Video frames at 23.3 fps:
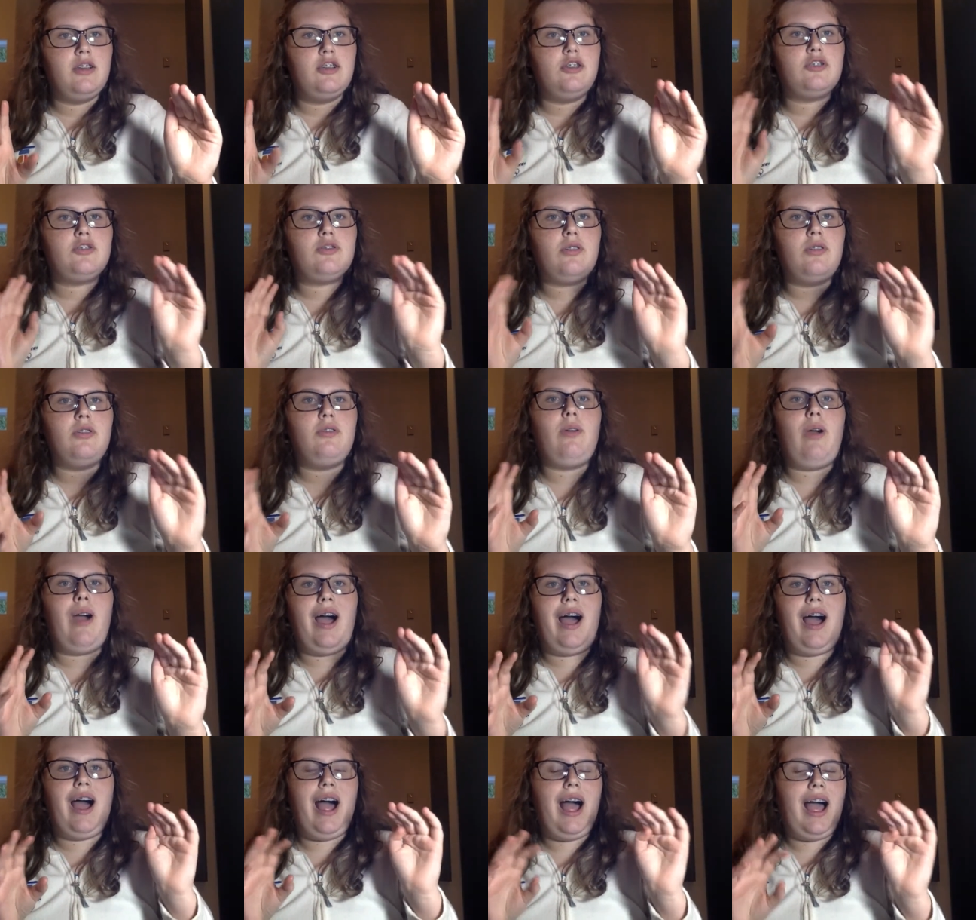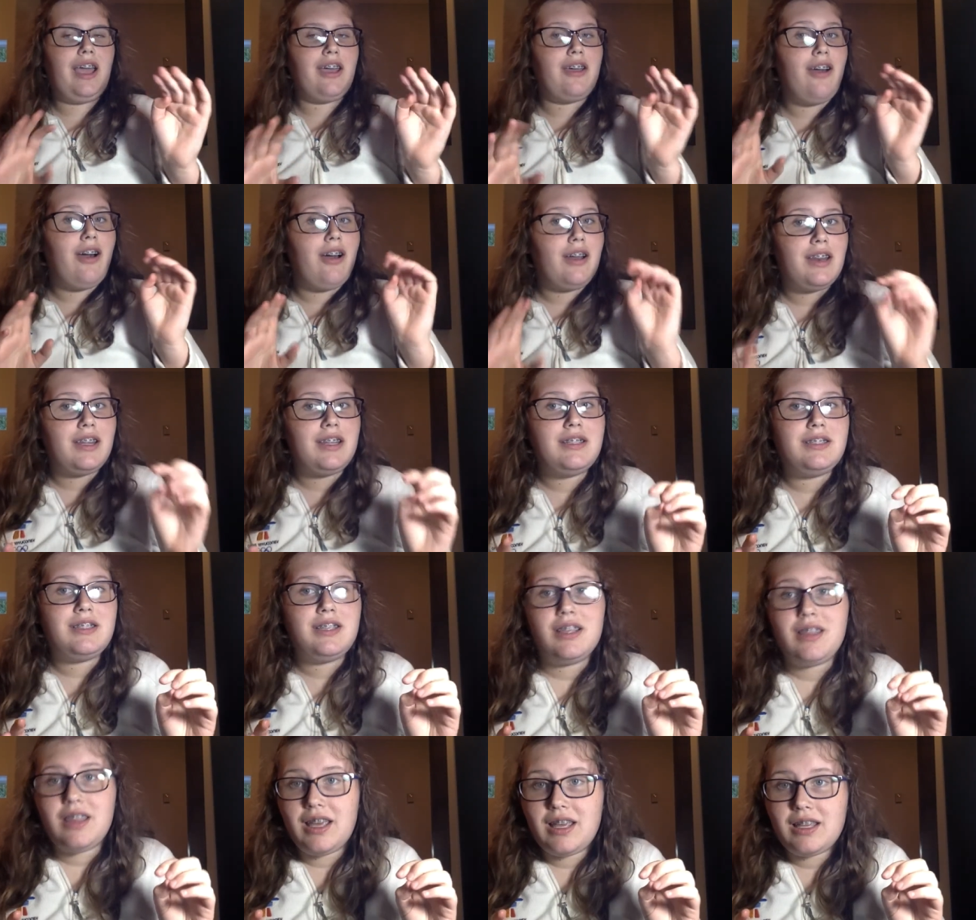So I got
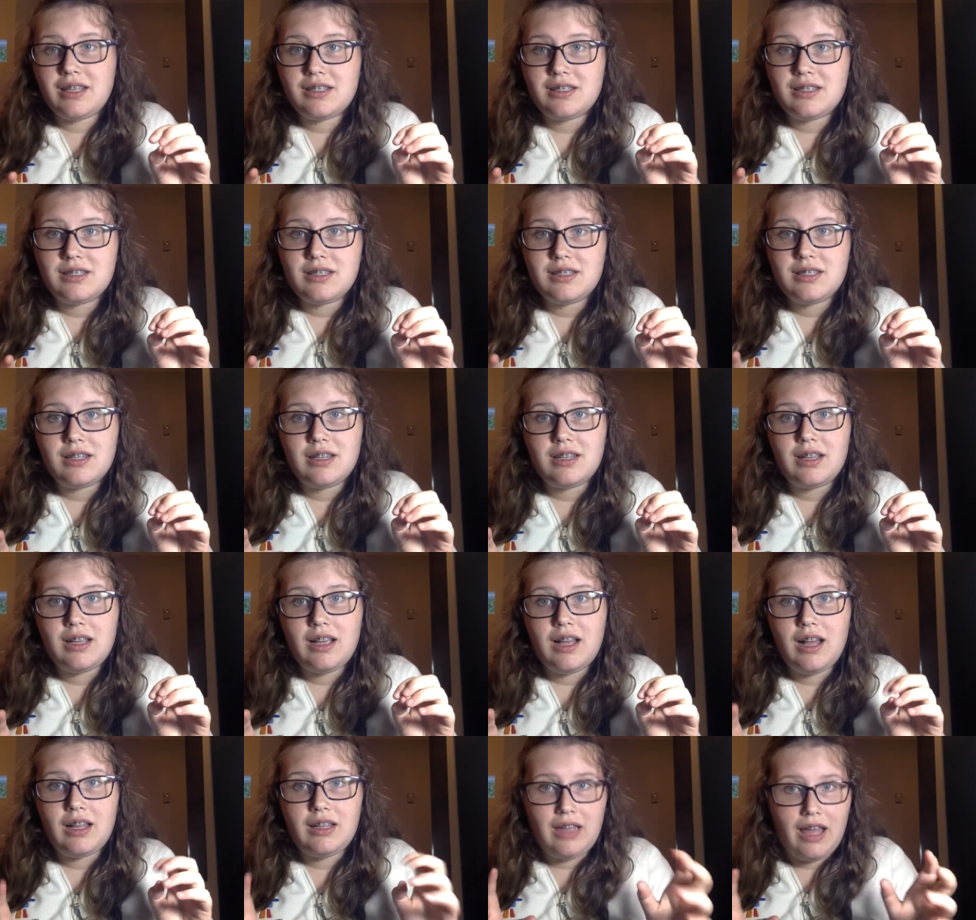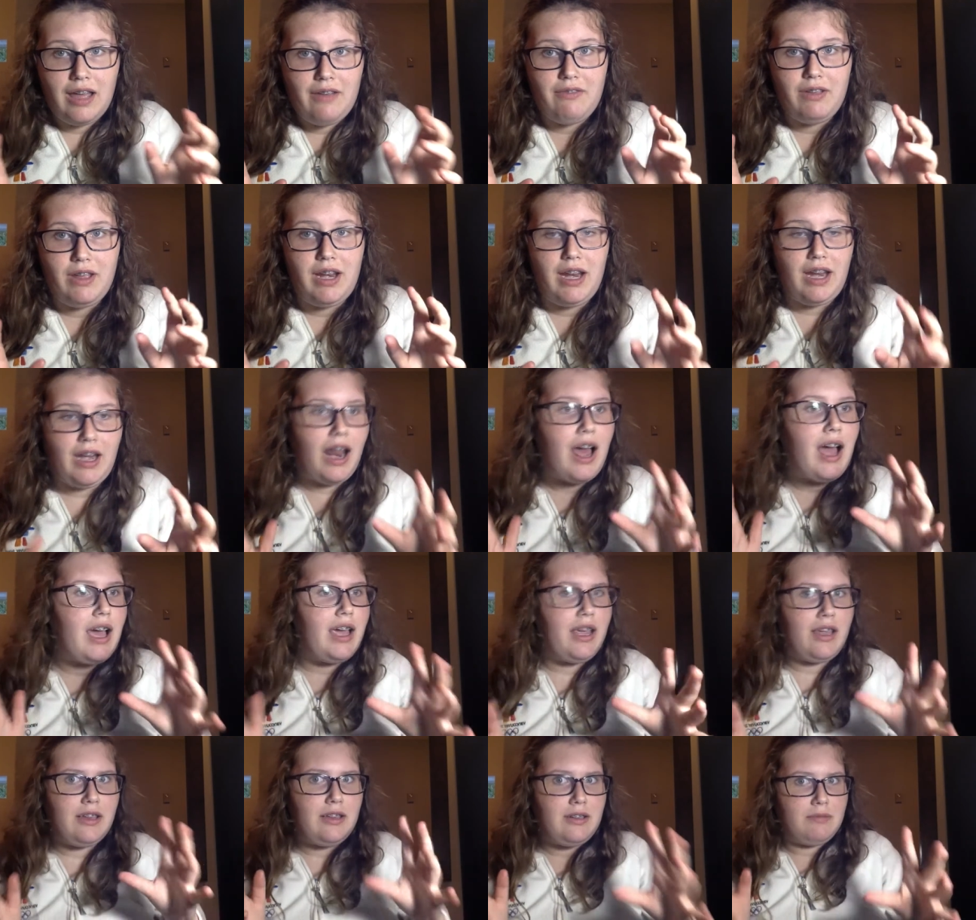into this 11, and
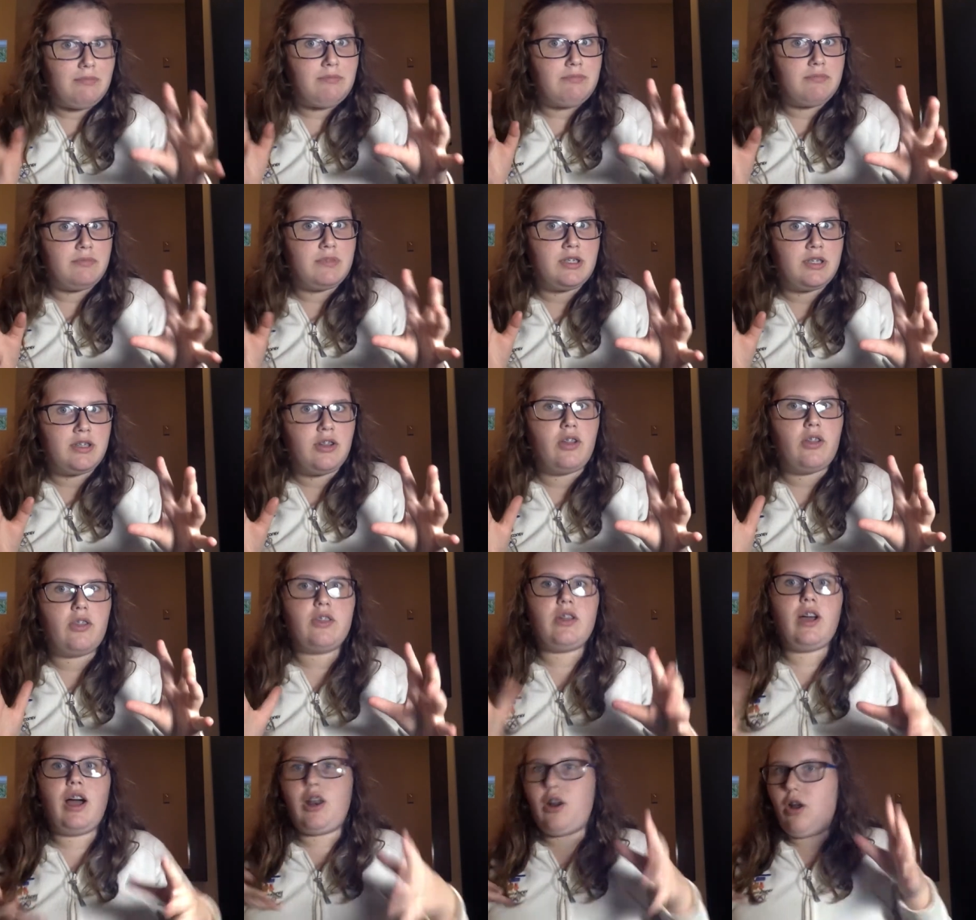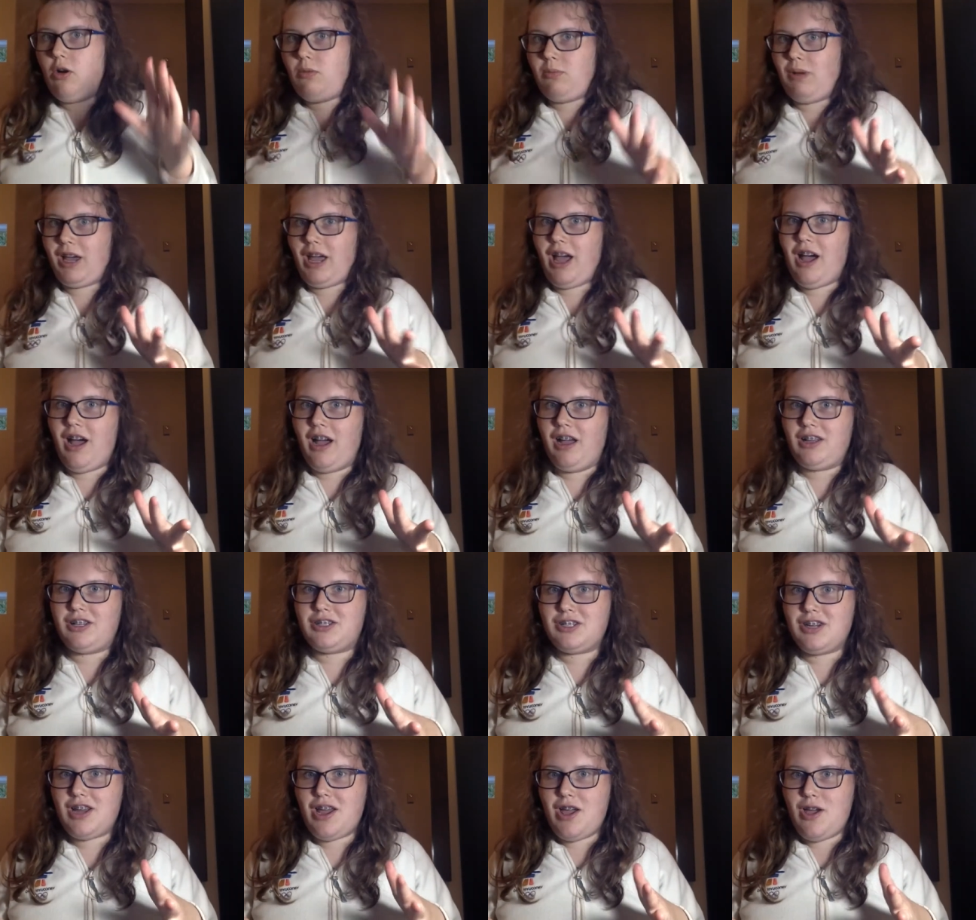I still thought, oh my
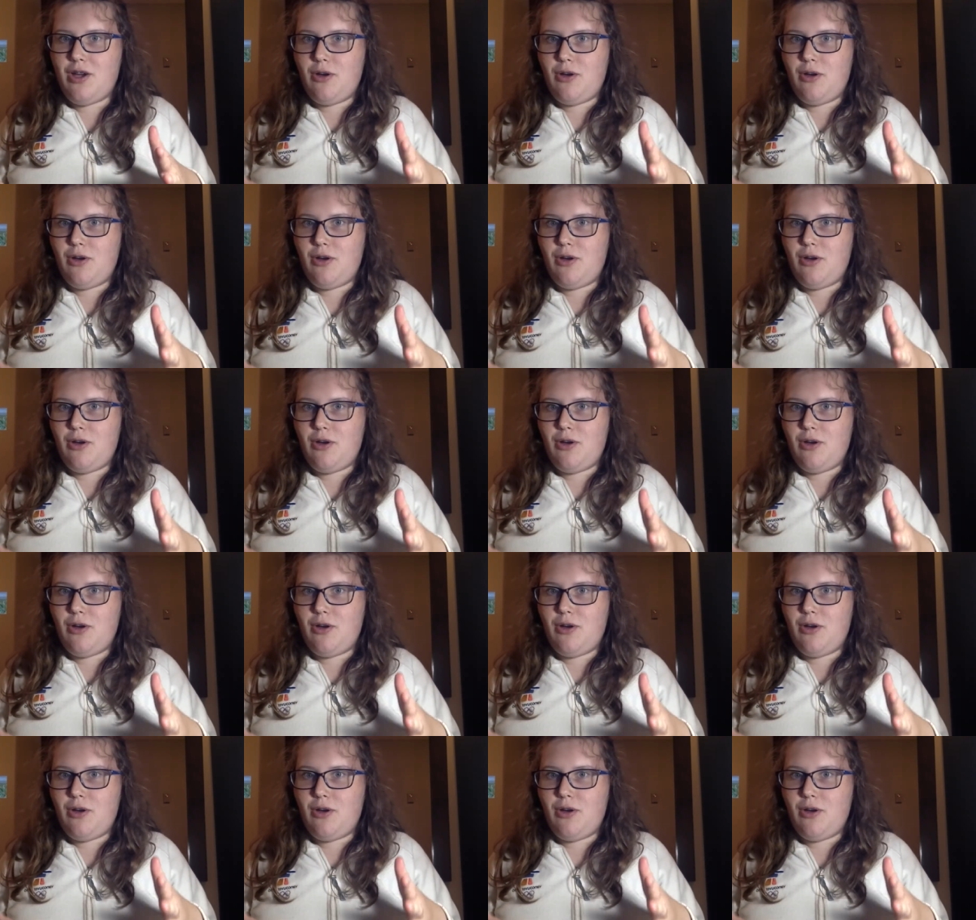gosh,